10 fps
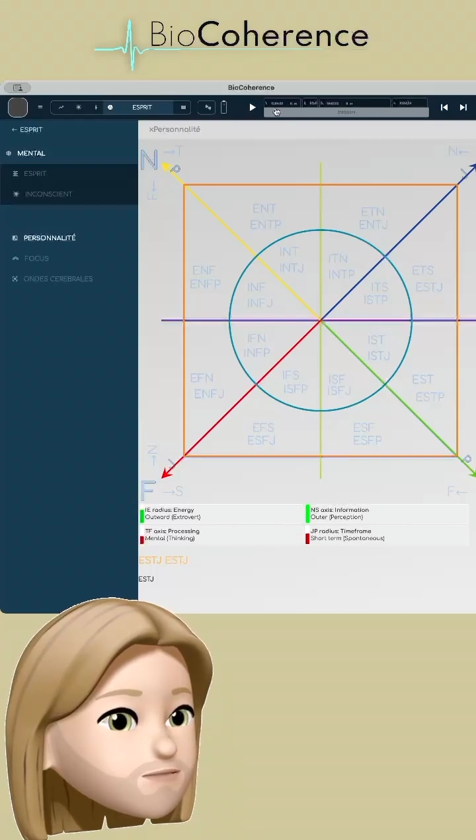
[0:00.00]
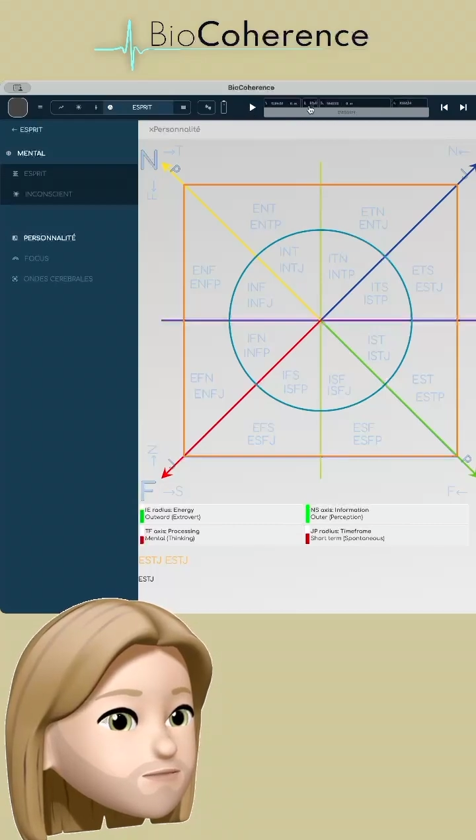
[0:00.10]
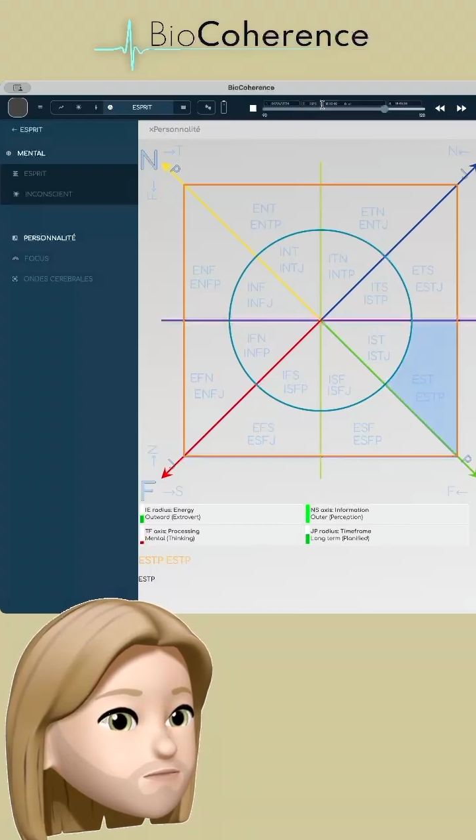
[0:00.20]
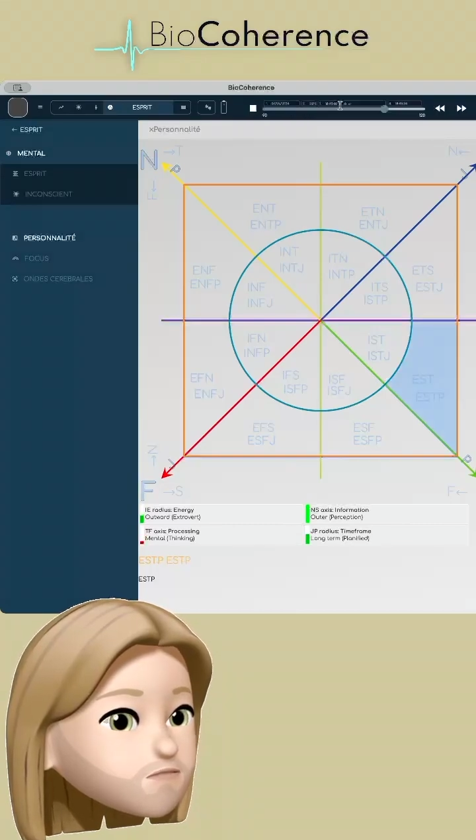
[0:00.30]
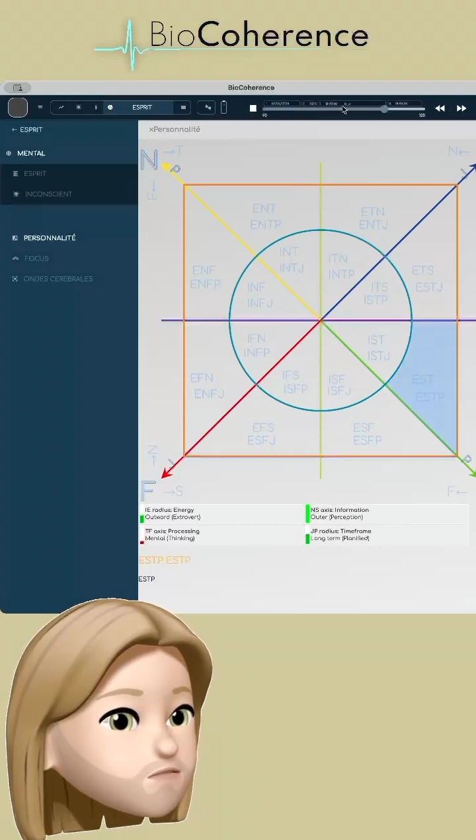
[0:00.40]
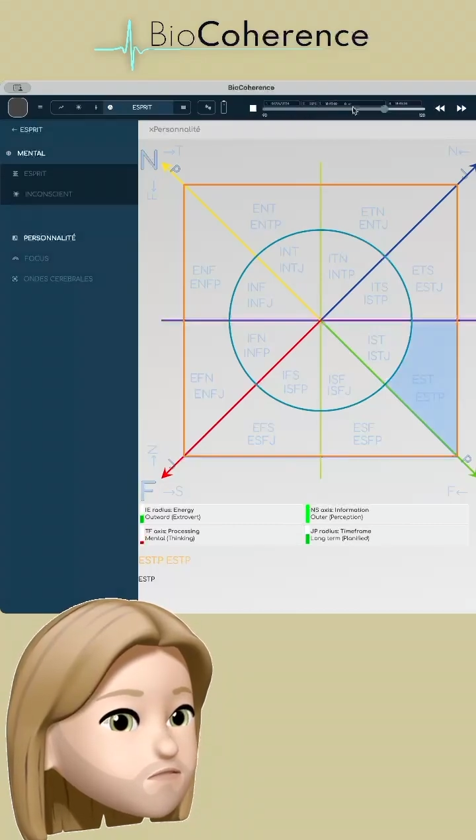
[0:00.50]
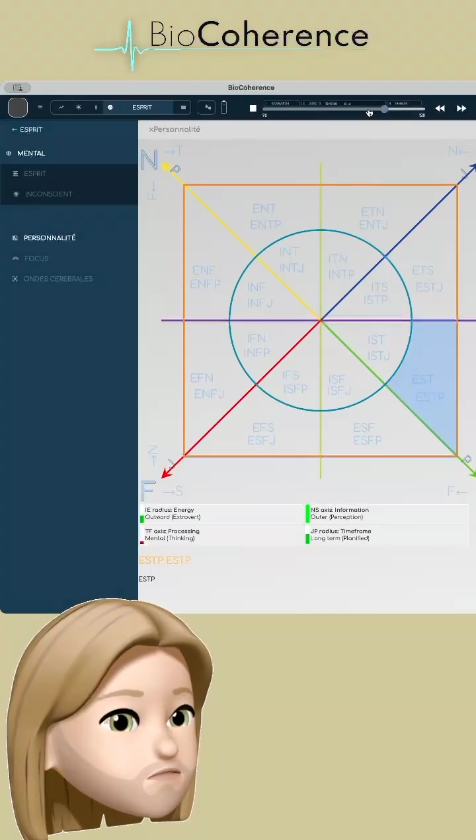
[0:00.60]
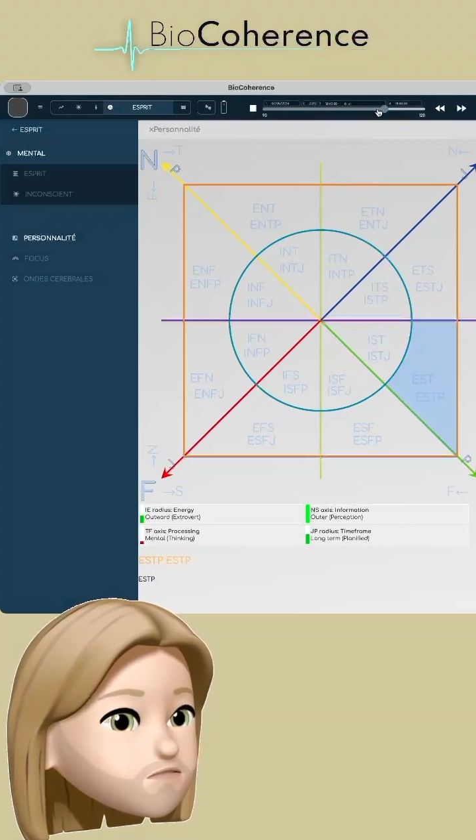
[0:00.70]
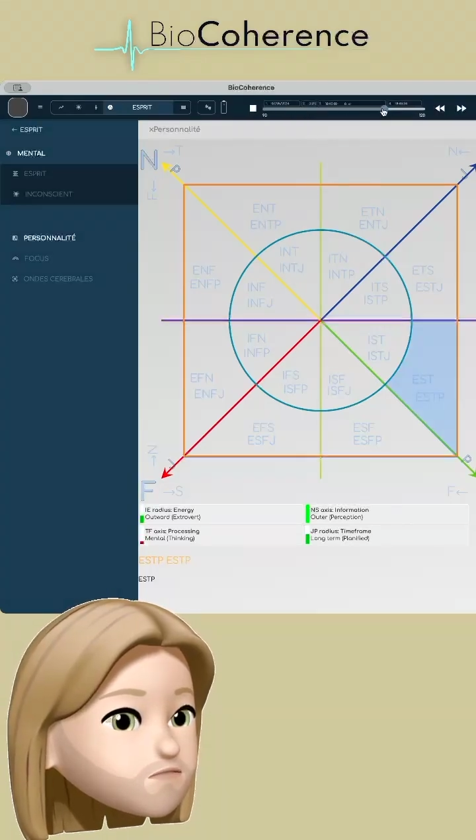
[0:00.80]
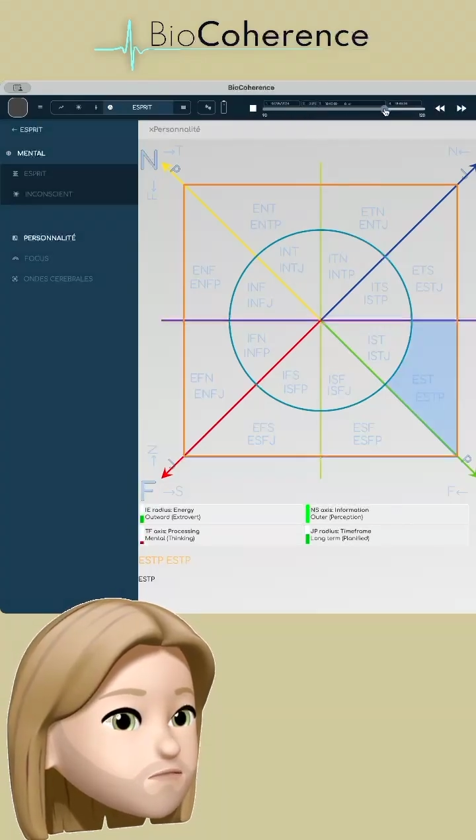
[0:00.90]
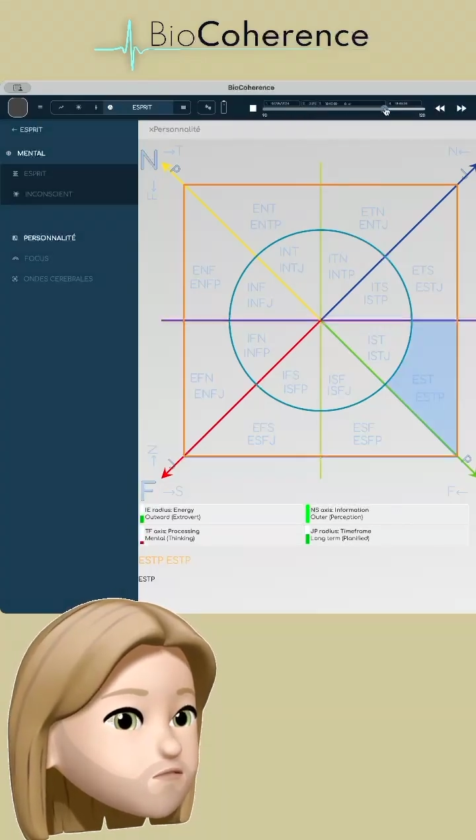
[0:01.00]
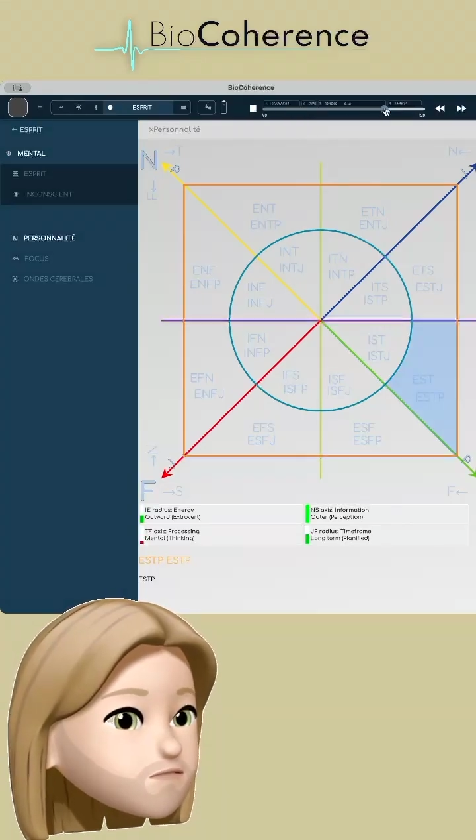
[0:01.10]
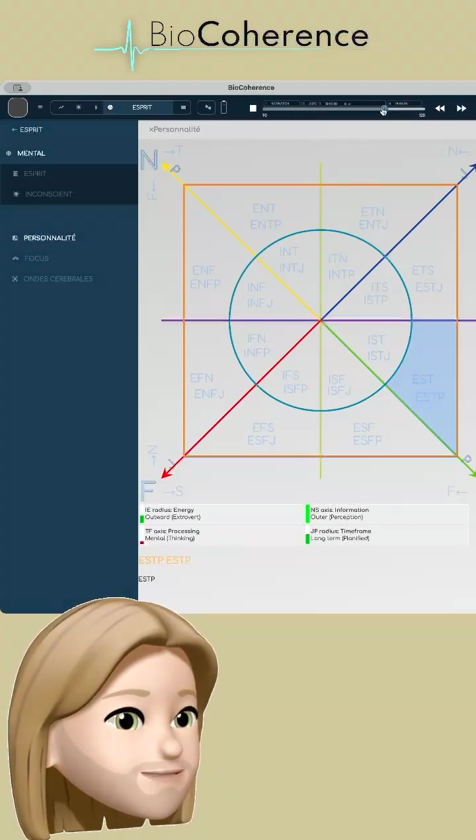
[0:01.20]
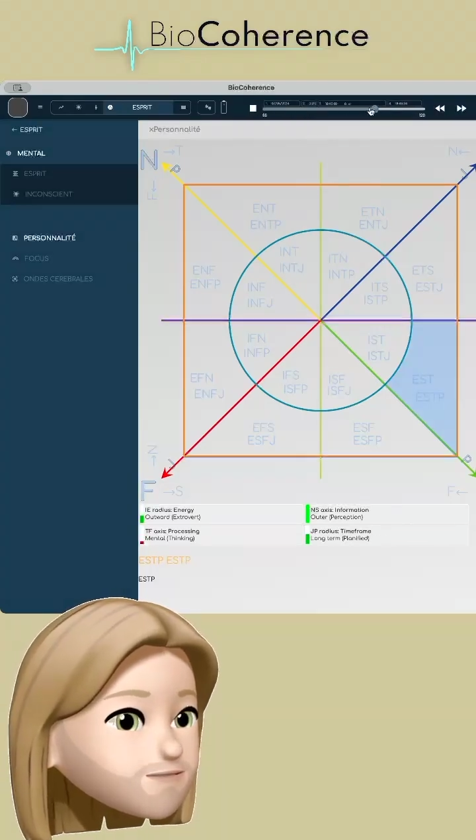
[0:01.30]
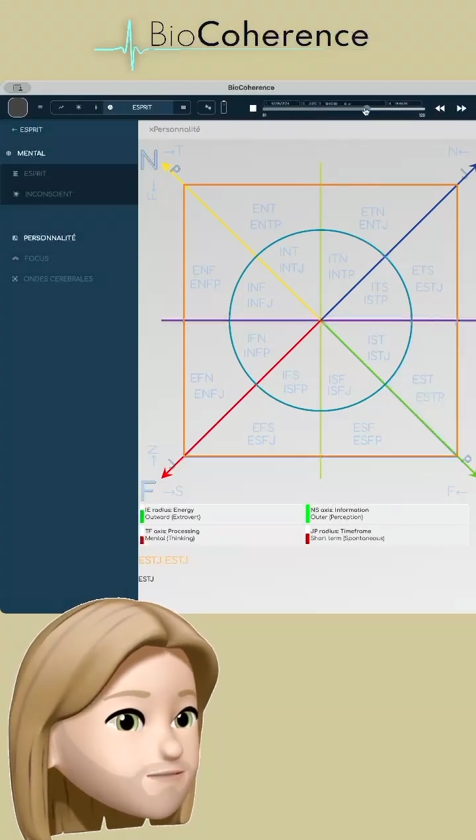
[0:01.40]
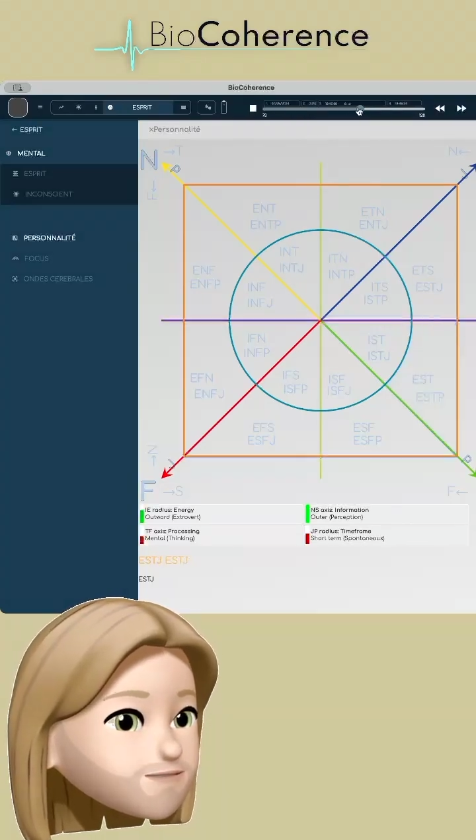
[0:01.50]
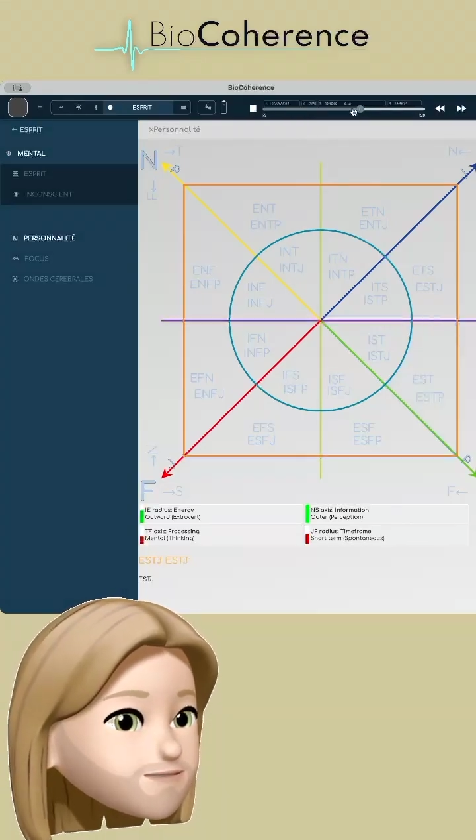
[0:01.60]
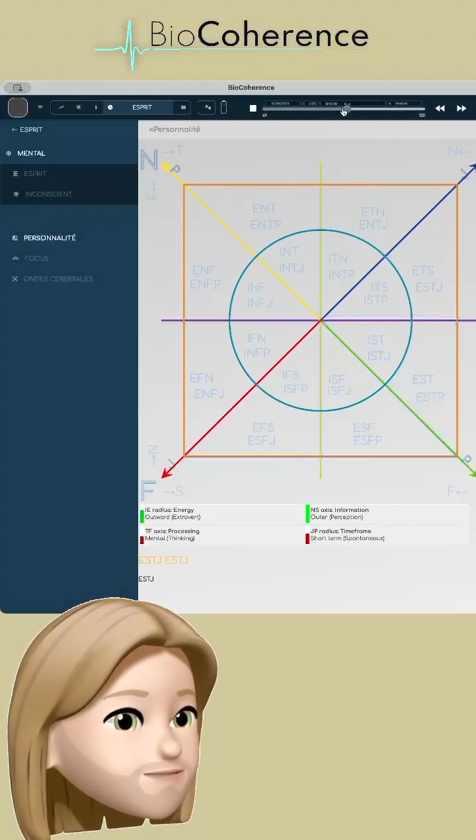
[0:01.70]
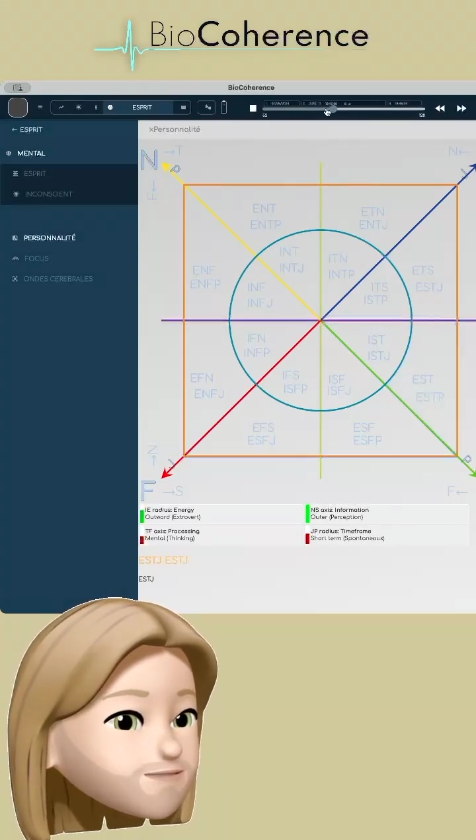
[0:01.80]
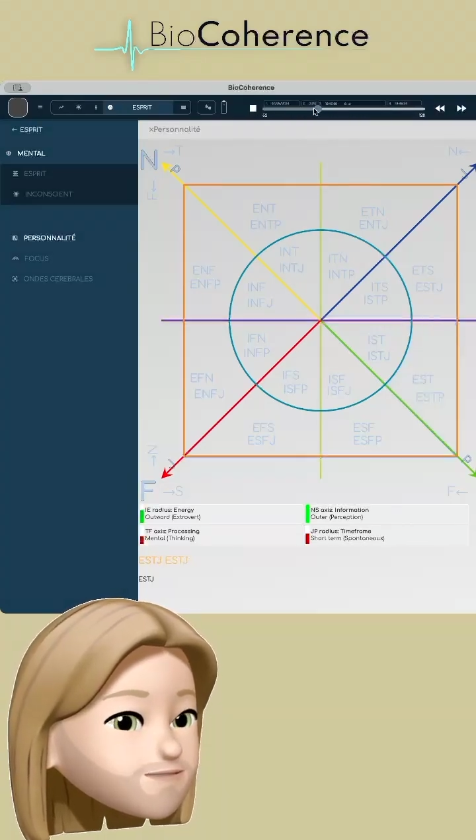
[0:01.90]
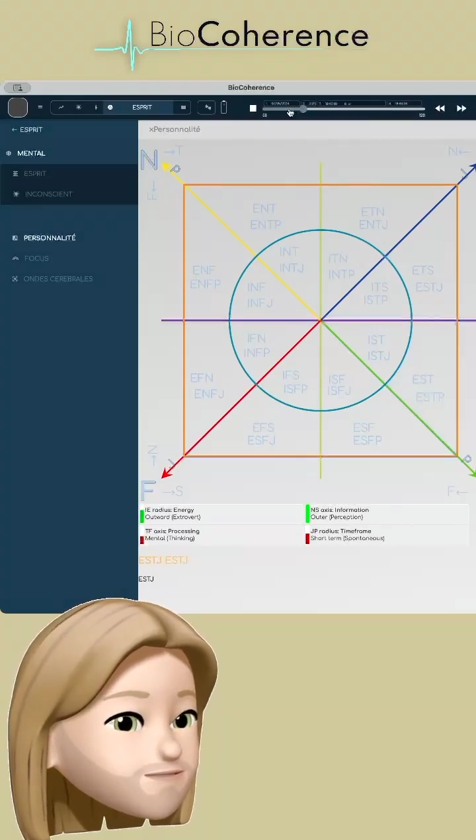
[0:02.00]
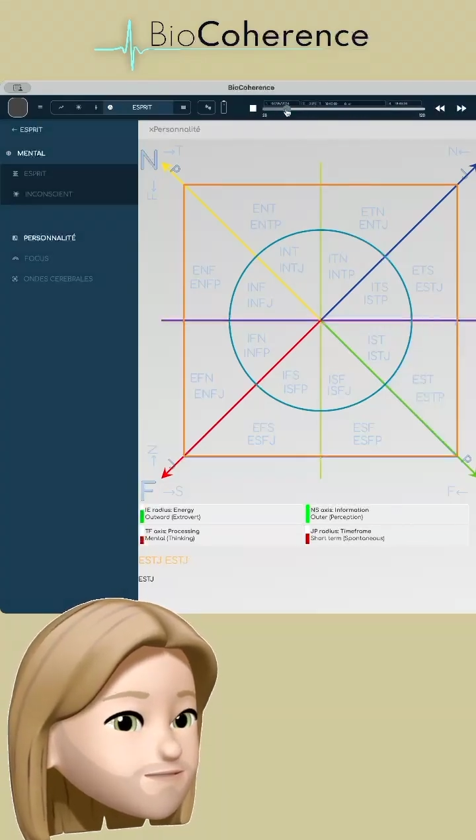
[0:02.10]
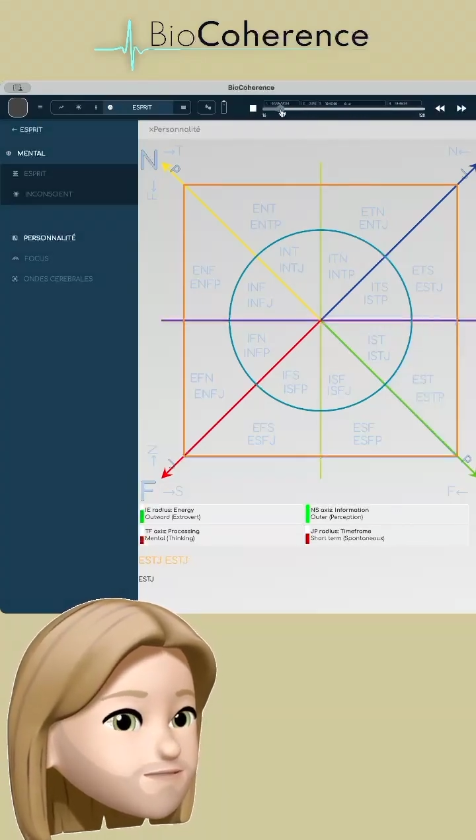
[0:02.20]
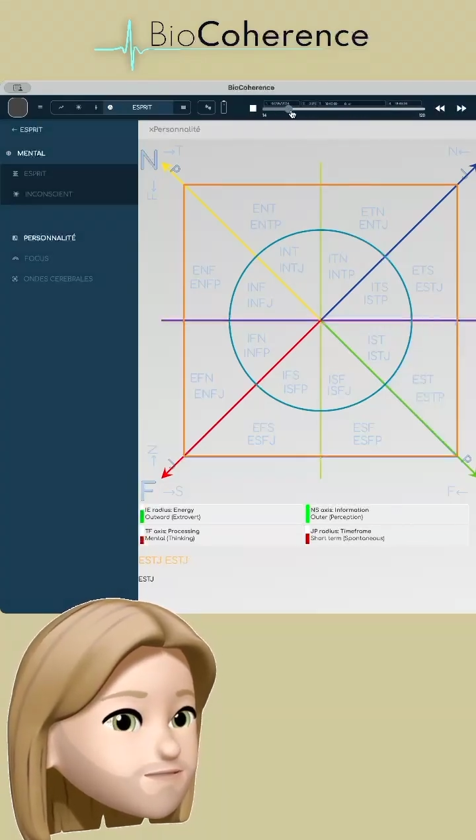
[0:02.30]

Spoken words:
When you walk around the axis here,